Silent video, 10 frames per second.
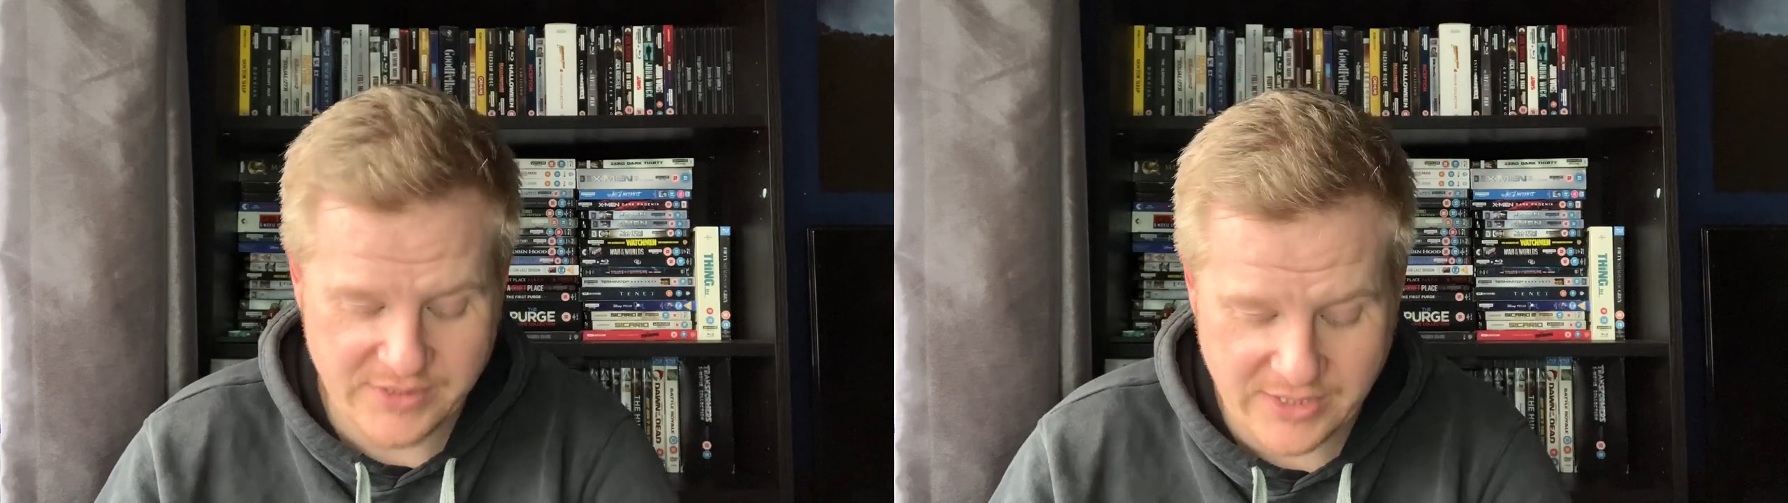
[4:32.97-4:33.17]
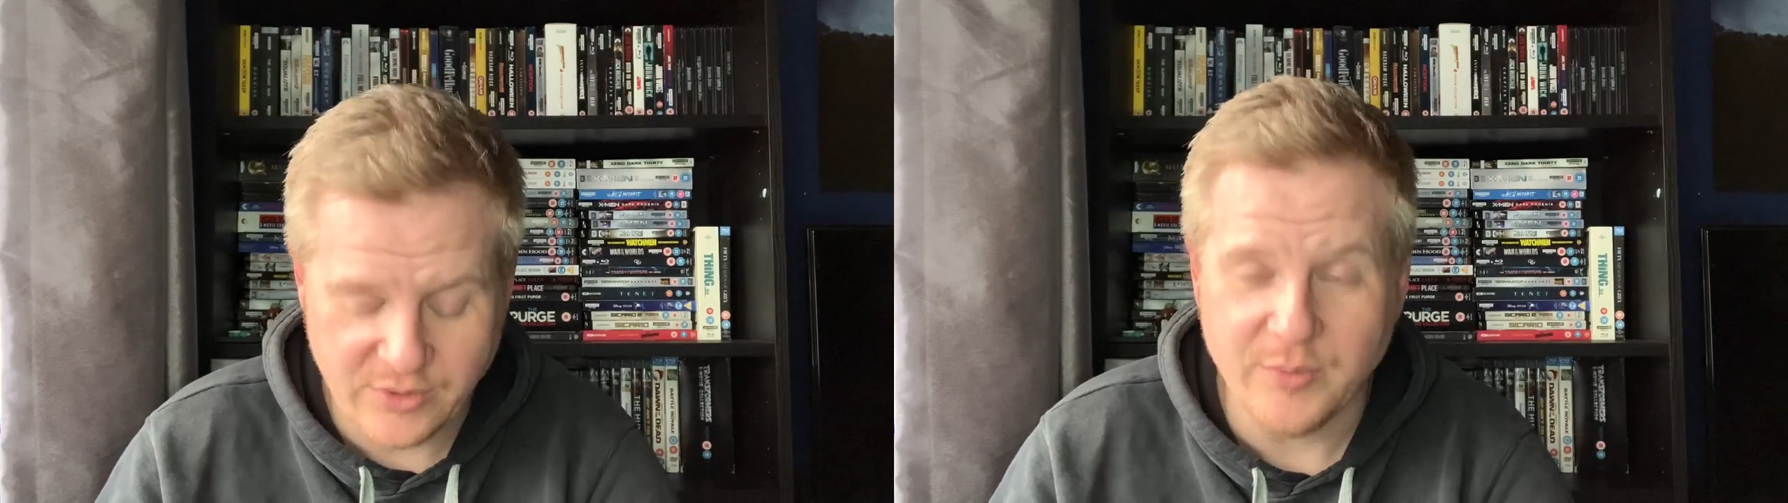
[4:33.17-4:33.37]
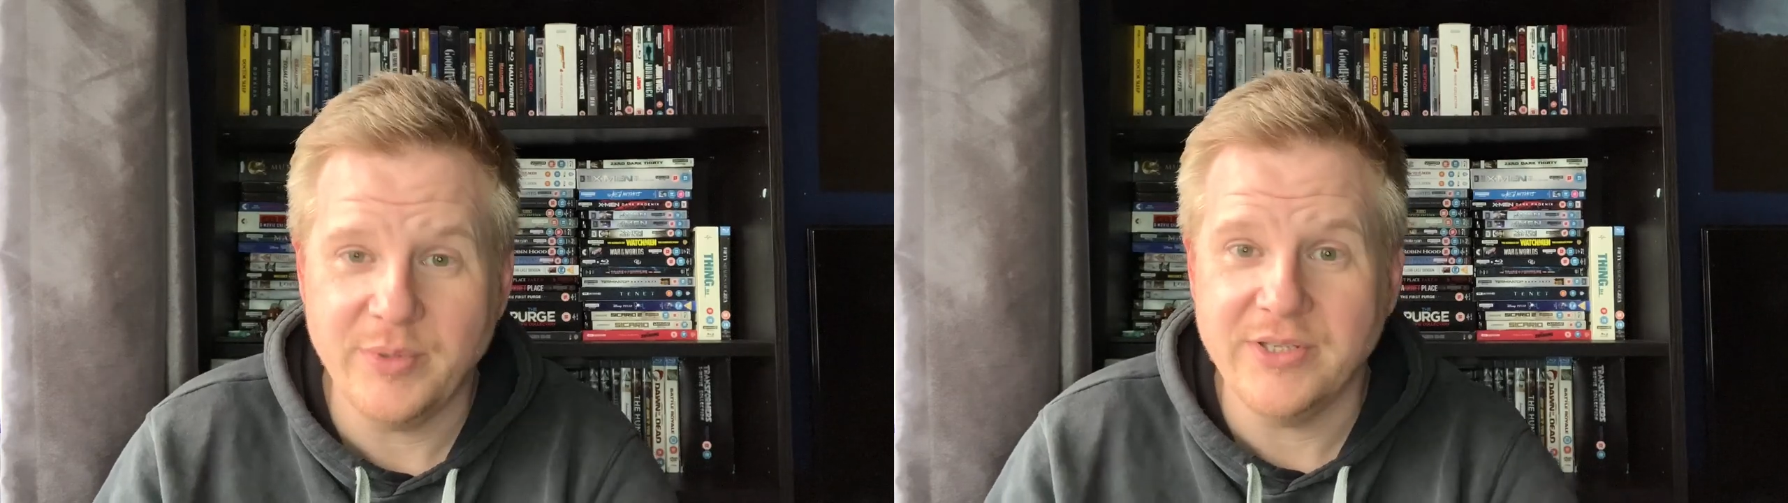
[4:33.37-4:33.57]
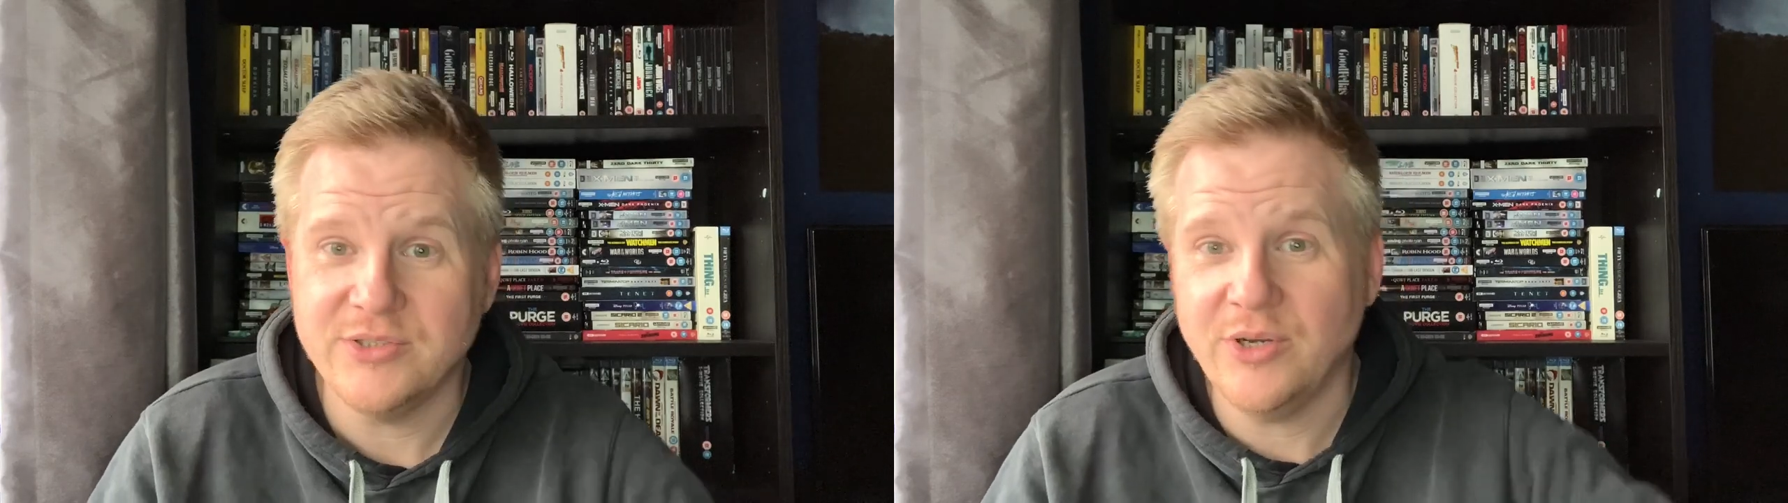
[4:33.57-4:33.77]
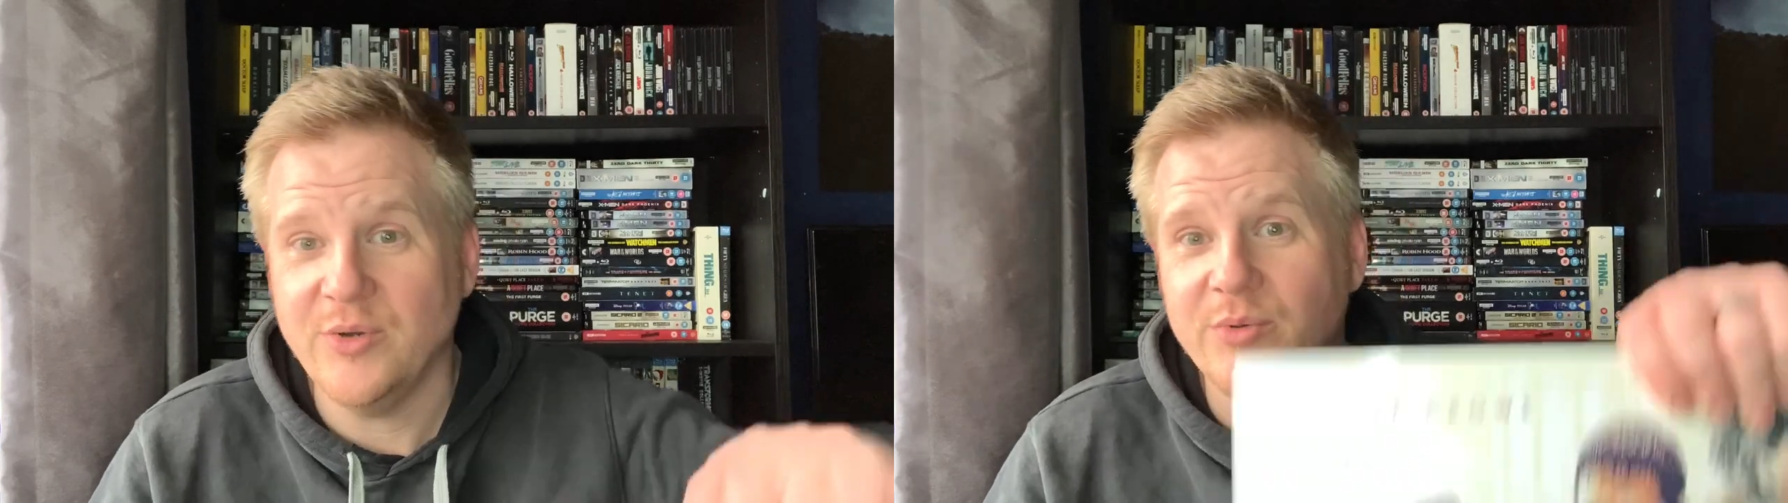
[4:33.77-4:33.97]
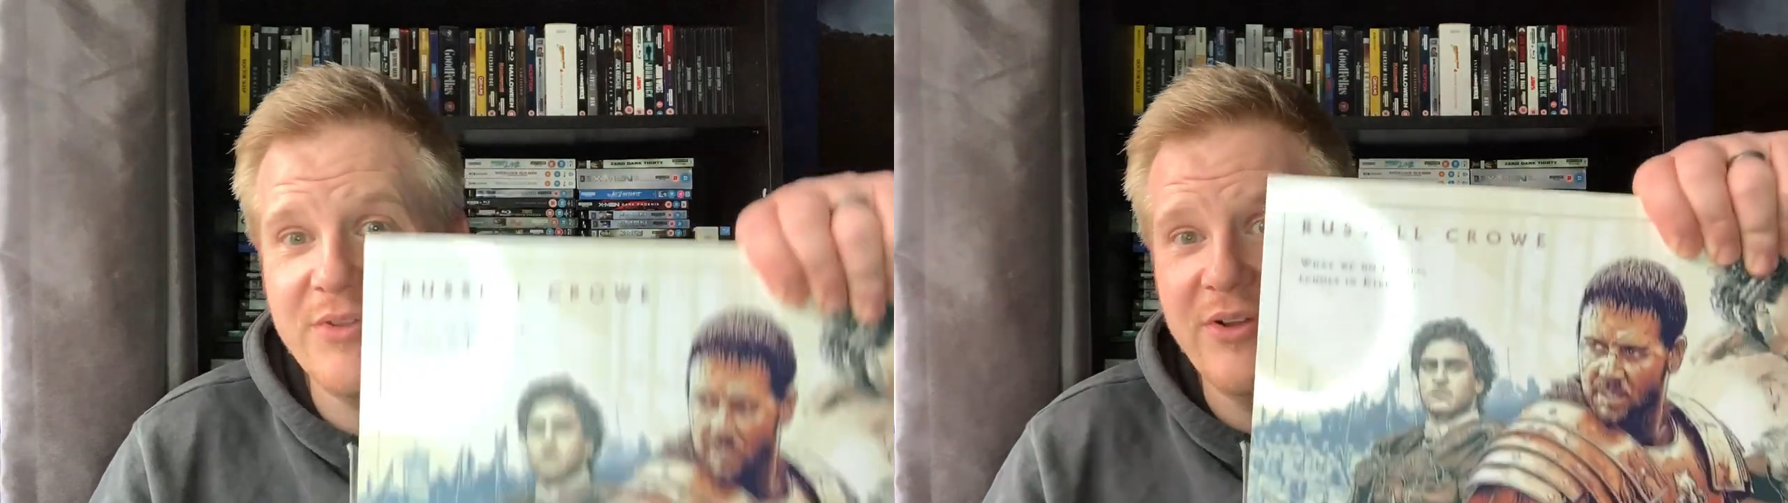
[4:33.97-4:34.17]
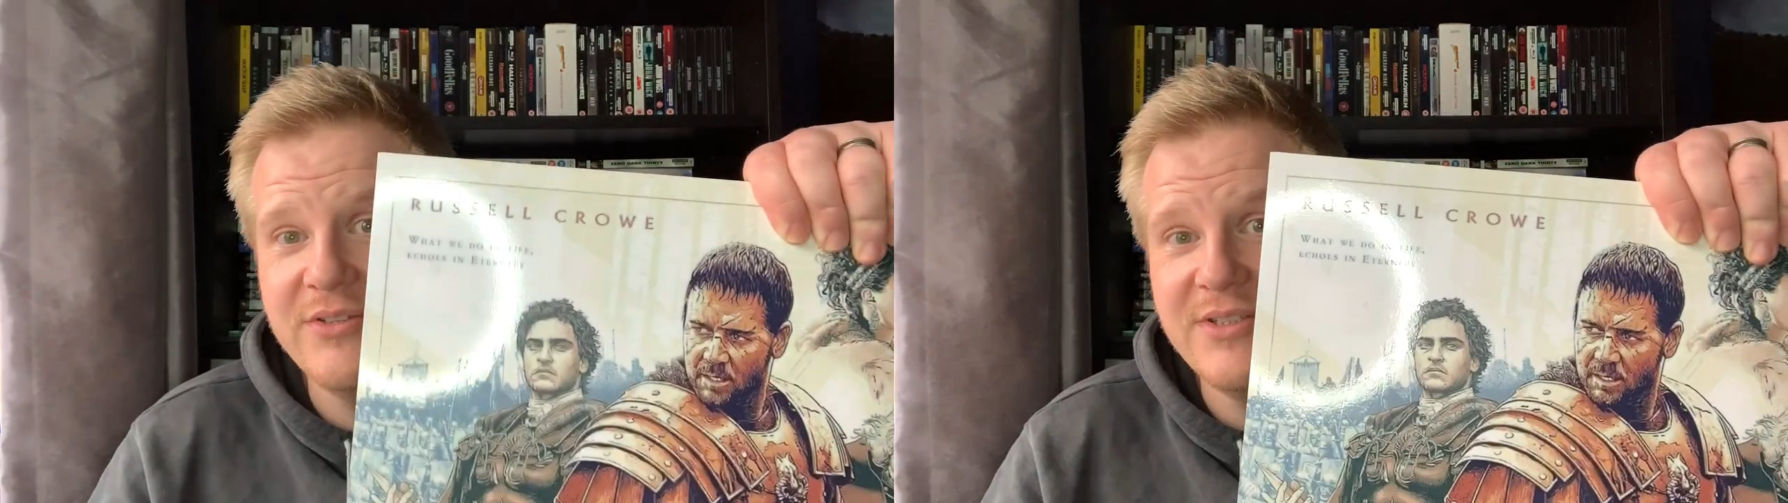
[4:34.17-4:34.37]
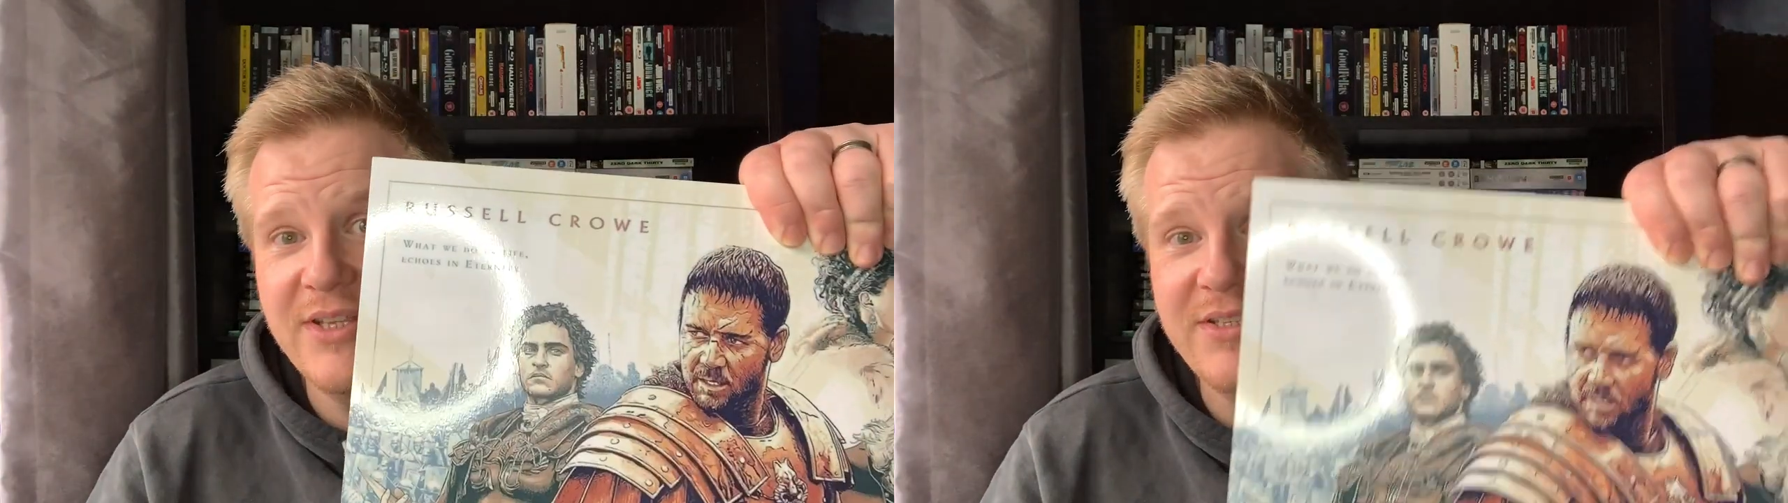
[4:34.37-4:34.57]
in complete shock with regards
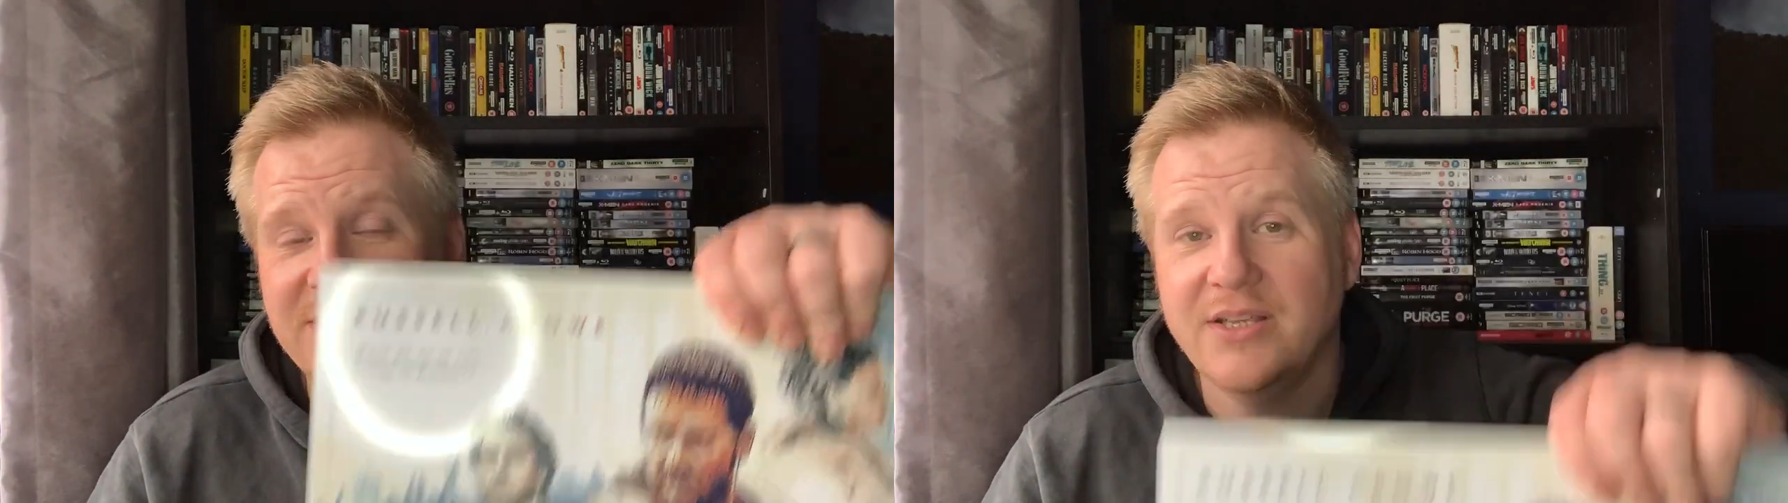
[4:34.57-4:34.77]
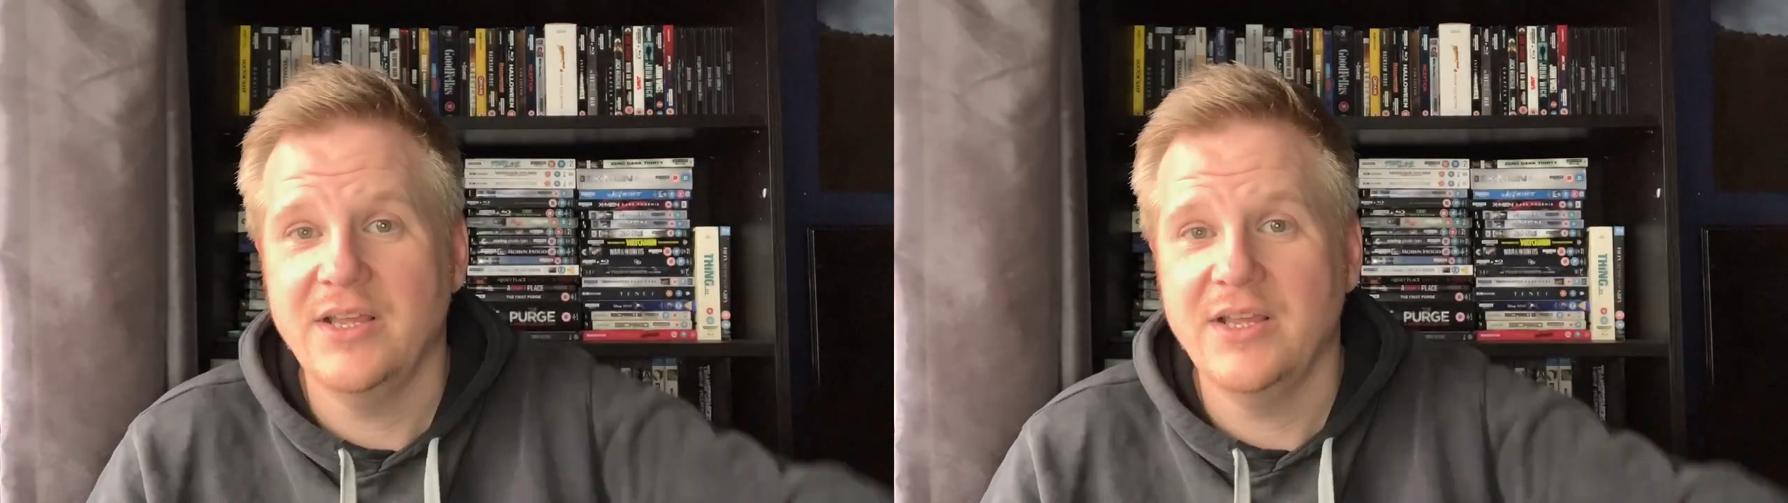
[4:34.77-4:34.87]
to this.